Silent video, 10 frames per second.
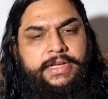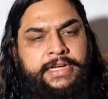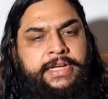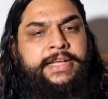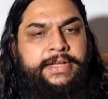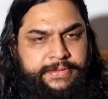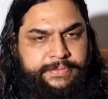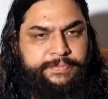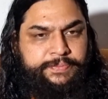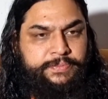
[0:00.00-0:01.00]
India,
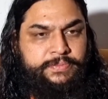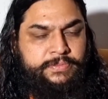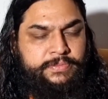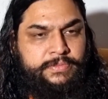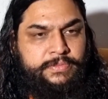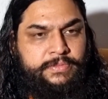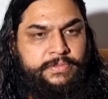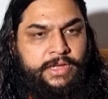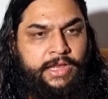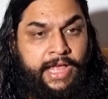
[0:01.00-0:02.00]

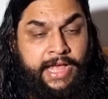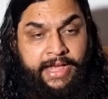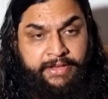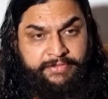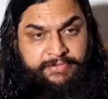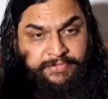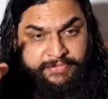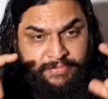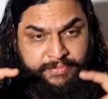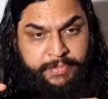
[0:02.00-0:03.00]
have
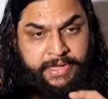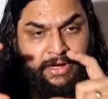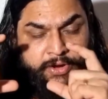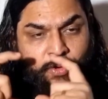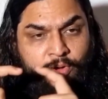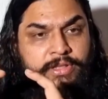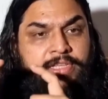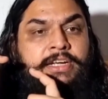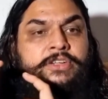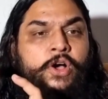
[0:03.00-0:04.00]
made all
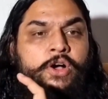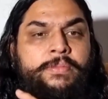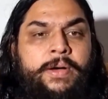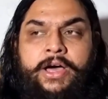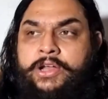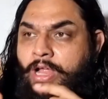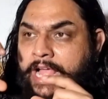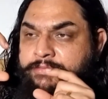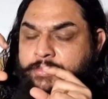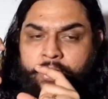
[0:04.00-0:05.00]
their dogma or
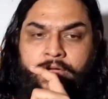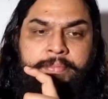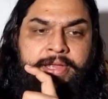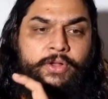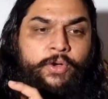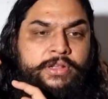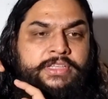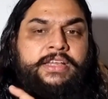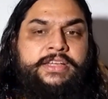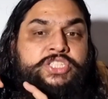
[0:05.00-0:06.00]
have made all
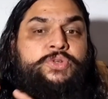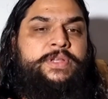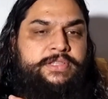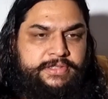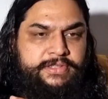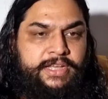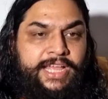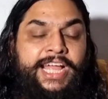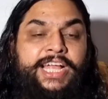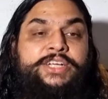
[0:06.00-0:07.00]
their rituals
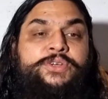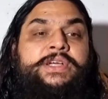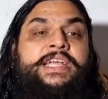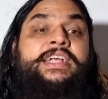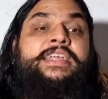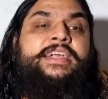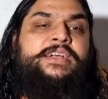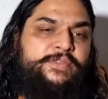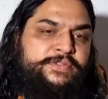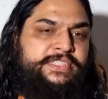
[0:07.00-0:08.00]
to get
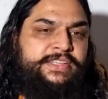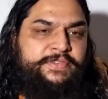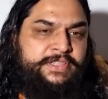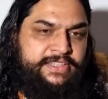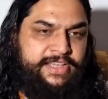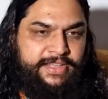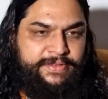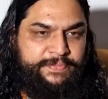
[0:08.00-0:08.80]
rid of this avidya.